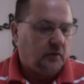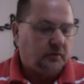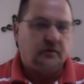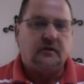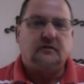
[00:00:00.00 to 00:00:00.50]

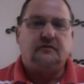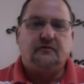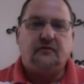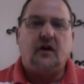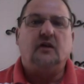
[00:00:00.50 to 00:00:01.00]
but rather
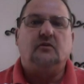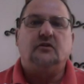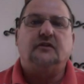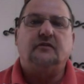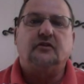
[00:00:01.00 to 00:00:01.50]

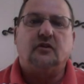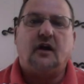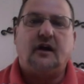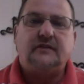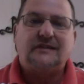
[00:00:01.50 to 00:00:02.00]
followers of
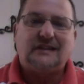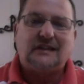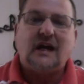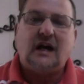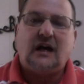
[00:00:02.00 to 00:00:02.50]
Christ
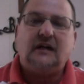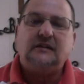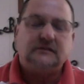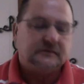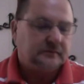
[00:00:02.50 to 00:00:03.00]
God.
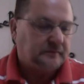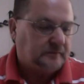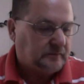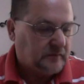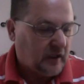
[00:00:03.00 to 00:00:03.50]

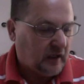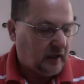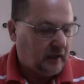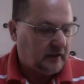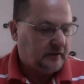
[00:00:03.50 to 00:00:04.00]

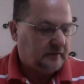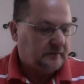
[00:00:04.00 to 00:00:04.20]
And